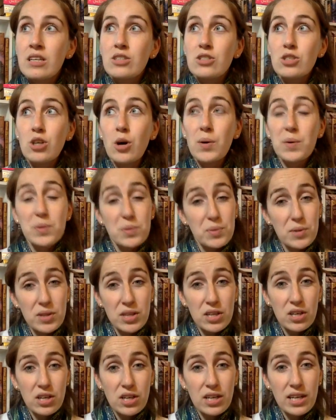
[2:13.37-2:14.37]
So it was
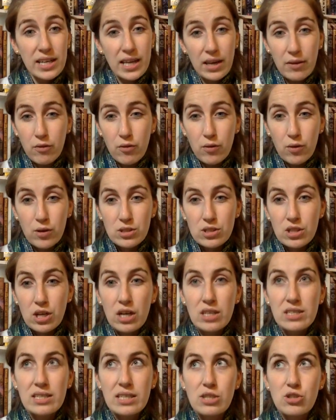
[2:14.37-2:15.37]
really good. I gave it 4
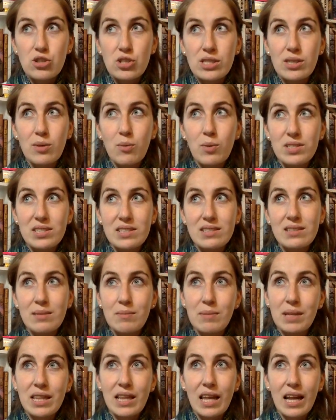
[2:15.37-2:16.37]
stars. It's just it wasn't
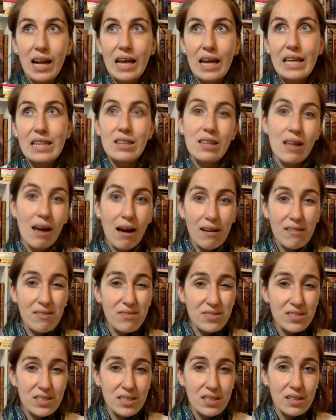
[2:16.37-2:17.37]
something that I
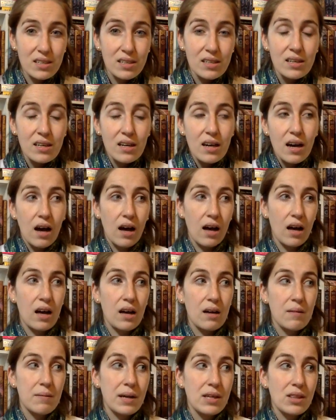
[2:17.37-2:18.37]
loved.
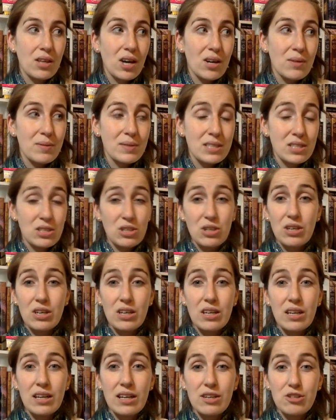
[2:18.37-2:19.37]
I thought it was
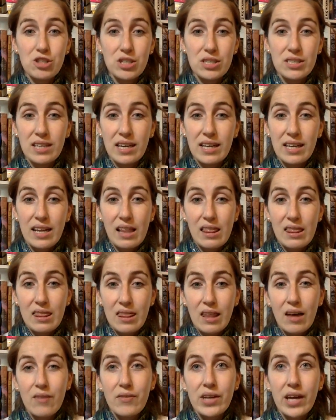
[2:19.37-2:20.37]
good. It's just I didn't
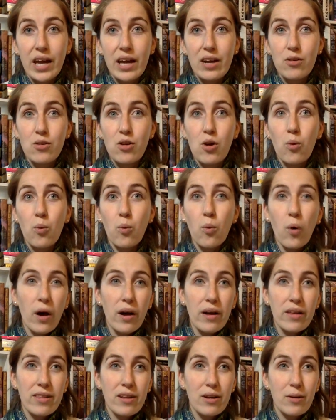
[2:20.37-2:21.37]
love it. I don't know what
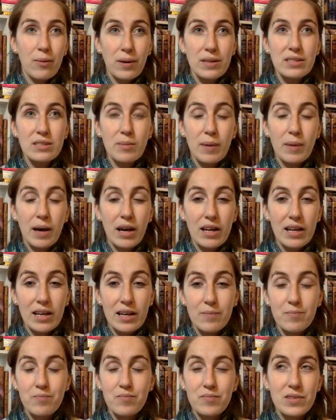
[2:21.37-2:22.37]
there was about it.